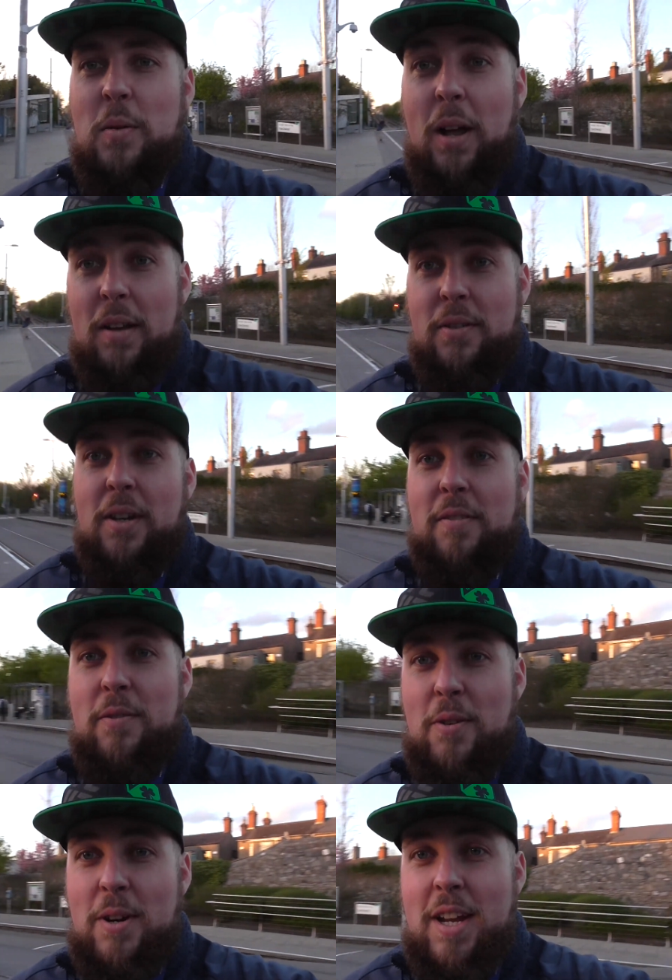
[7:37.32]
qualified
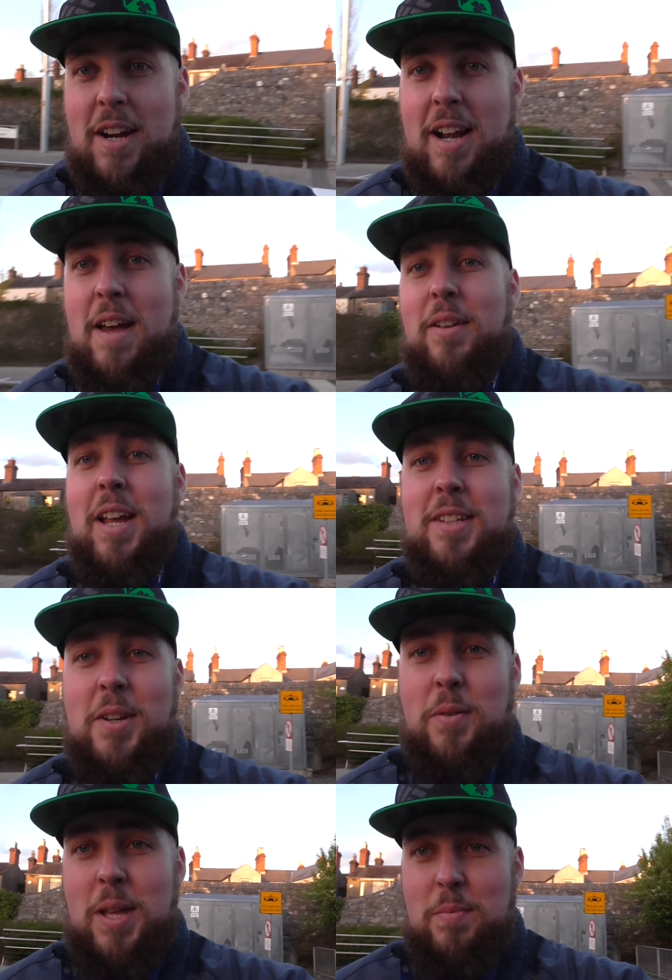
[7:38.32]
four year level 8
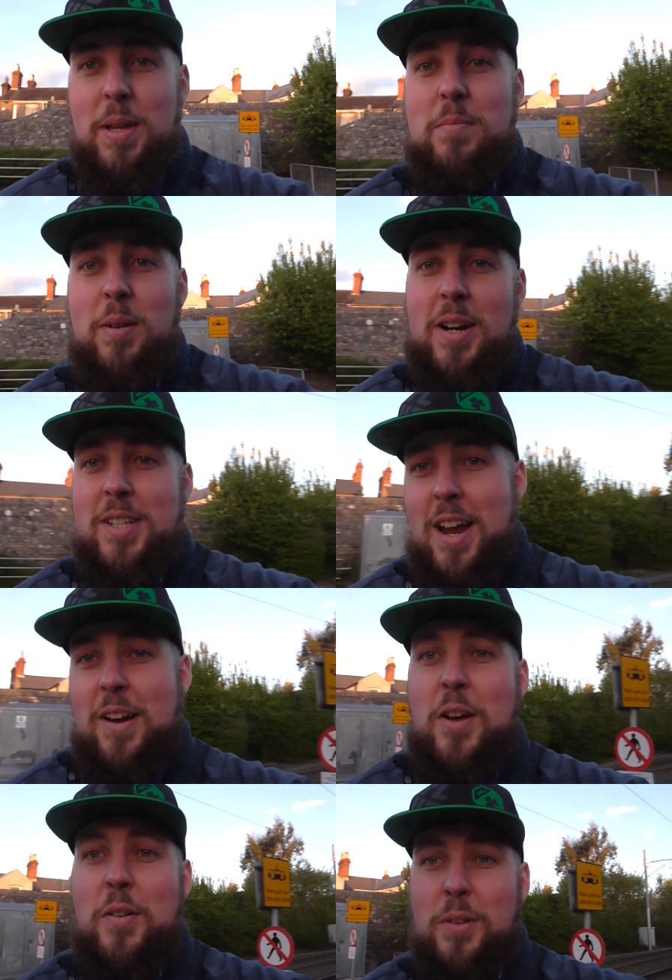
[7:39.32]
degree people are
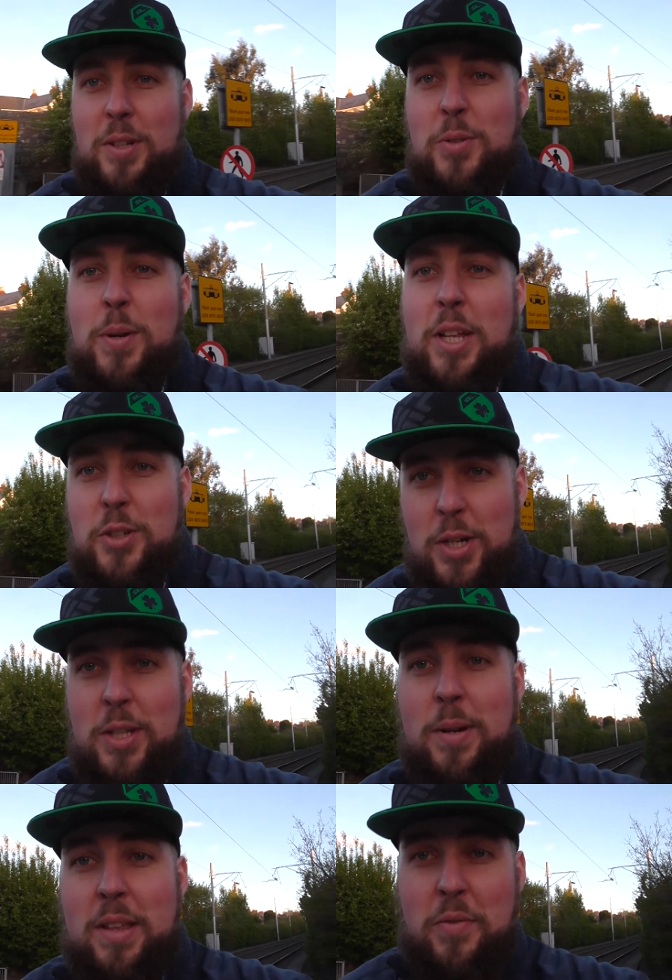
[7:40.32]
starting off on their
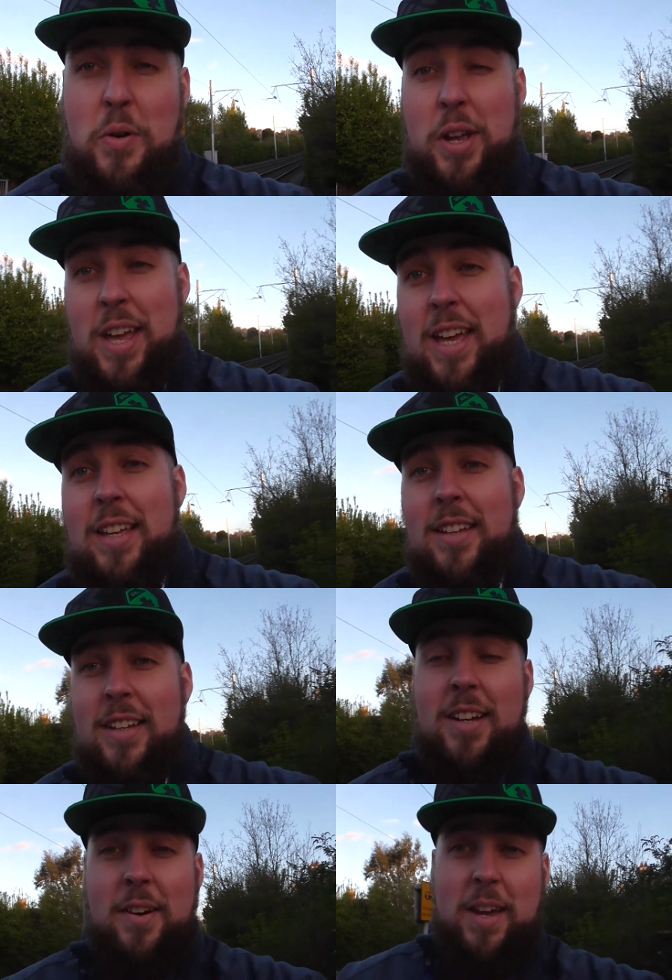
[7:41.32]
23 24k
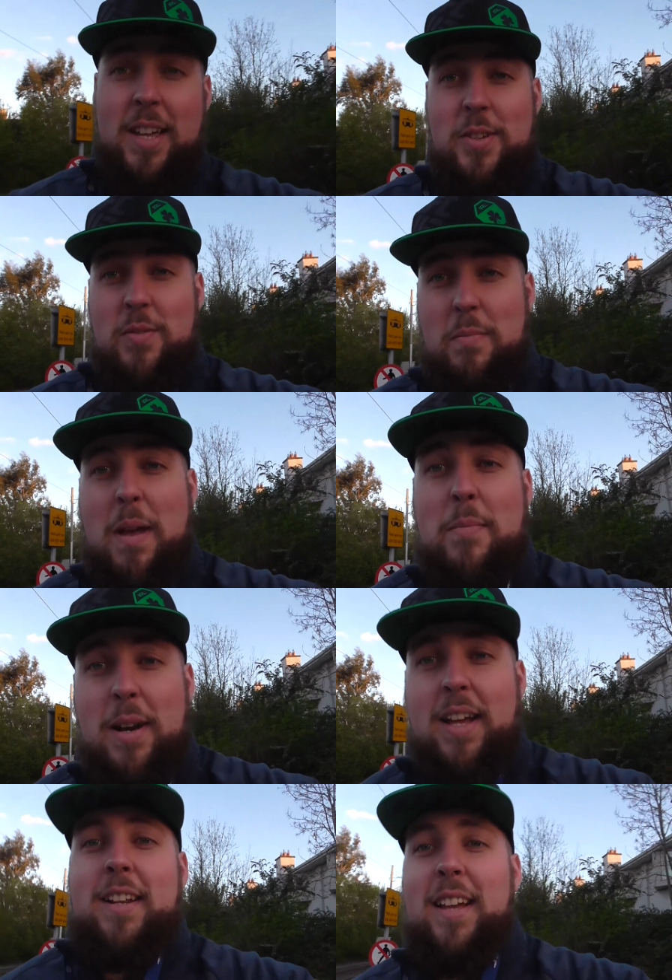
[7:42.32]
okay just
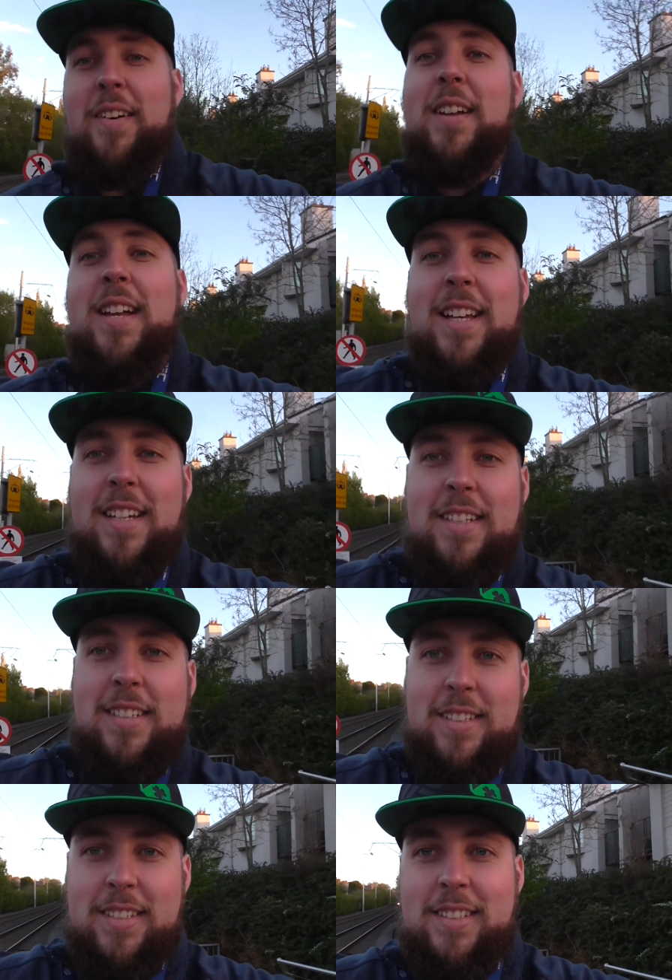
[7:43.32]
remember that now
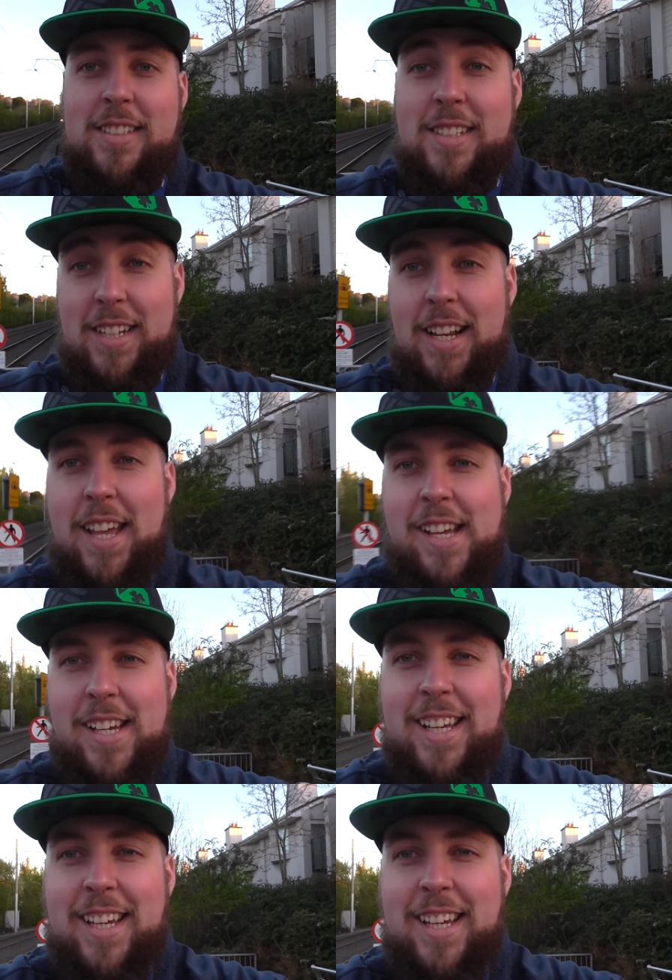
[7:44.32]
see you later